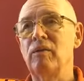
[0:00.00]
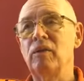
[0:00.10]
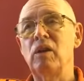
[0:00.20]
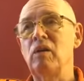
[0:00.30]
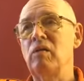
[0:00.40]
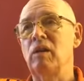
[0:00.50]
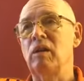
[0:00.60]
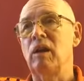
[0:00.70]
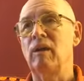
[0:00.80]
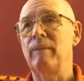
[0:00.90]
the
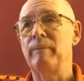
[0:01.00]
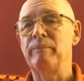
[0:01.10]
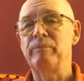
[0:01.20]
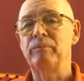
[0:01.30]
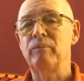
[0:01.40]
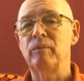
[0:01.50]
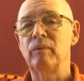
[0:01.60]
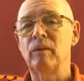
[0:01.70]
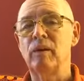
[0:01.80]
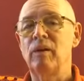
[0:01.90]
unity,
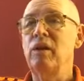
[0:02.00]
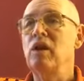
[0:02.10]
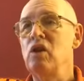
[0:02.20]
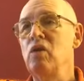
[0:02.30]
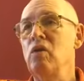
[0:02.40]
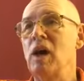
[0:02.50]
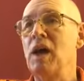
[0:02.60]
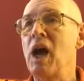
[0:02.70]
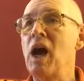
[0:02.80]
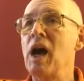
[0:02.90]
that you and
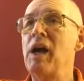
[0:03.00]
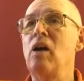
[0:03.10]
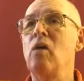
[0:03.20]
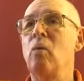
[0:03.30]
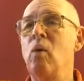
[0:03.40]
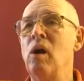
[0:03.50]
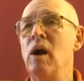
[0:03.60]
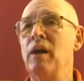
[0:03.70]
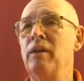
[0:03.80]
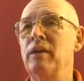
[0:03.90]
I are
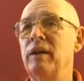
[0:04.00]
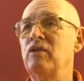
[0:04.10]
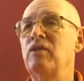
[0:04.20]
one. It's